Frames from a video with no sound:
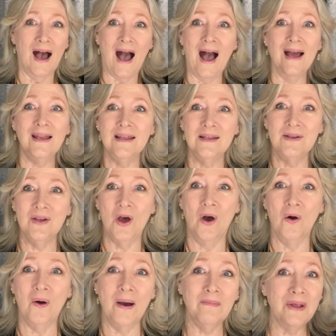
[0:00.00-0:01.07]
I didn't
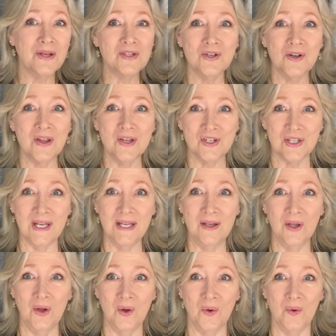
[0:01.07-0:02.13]
know. I'm not sure that she
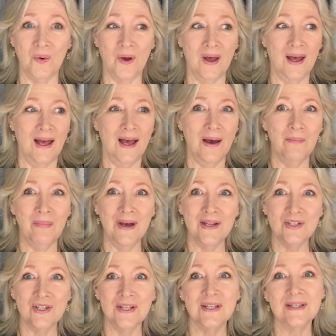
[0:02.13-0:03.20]
knew, but
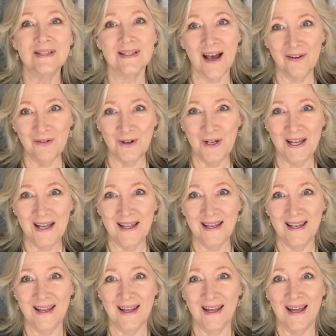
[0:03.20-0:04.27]
she discovered it,
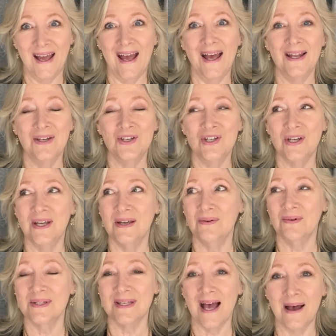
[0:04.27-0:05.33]
and she
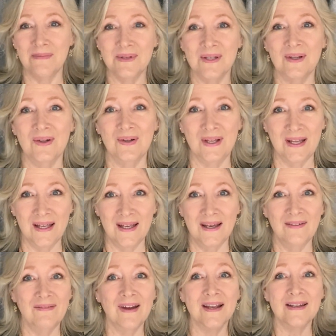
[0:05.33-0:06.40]
was absolutely
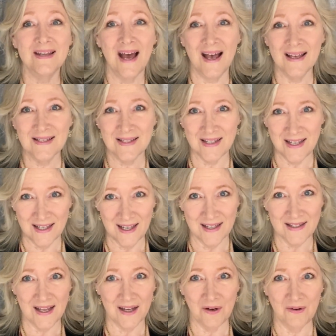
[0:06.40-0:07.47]
fantastic at
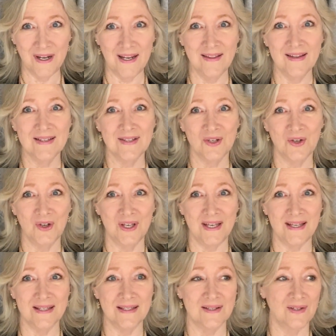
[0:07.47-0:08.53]
decorating these
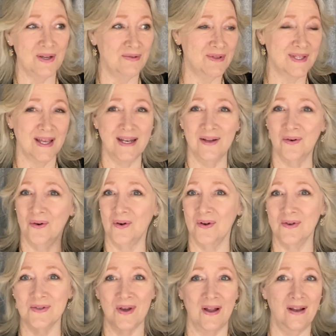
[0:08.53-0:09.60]
cookies. She was getting
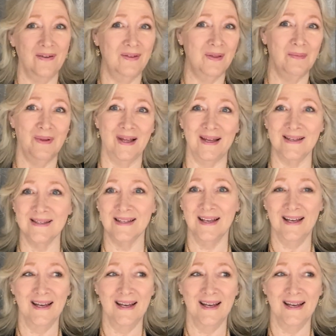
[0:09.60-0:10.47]
orders all over the place.